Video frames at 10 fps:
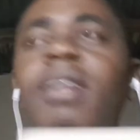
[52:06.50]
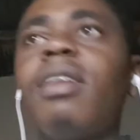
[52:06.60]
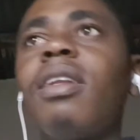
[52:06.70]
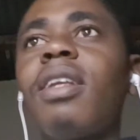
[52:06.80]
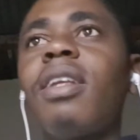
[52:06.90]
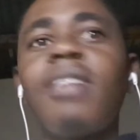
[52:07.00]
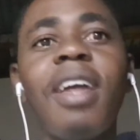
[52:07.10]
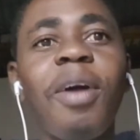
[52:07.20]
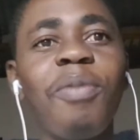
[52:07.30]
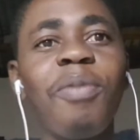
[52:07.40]
That's not
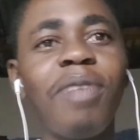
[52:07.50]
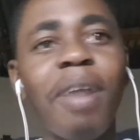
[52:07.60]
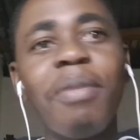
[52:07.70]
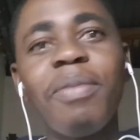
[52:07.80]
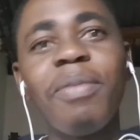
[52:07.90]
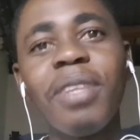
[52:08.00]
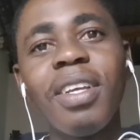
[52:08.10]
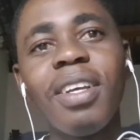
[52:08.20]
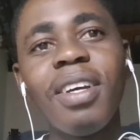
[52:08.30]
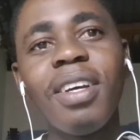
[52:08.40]
our problem.
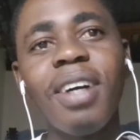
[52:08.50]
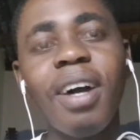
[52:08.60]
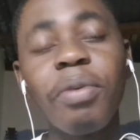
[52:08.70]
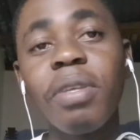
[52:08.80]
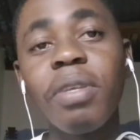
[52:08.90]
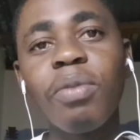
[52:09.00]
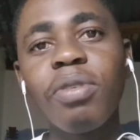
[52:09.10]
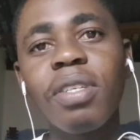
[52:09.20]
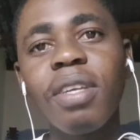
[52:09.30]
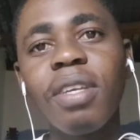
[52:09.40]
We
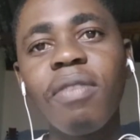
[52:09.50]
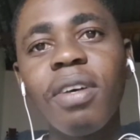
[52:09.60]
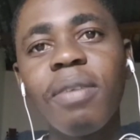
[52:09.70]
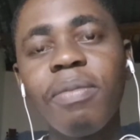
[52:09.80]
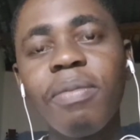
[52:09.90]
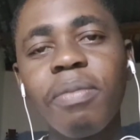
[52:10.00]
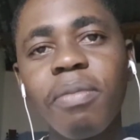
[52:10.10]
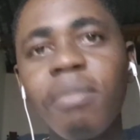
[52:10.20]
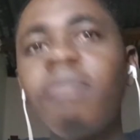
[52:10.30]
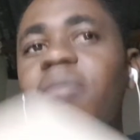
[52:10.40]
just give up
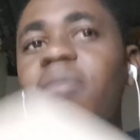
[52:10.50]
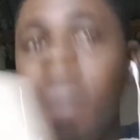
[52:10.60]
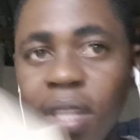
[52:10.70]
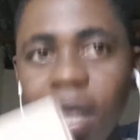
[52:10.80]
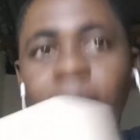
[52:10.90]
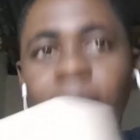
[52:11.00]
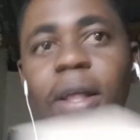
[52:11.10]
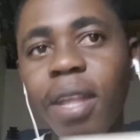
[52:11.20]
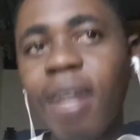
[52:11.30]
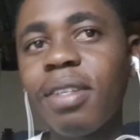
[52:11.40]
about that.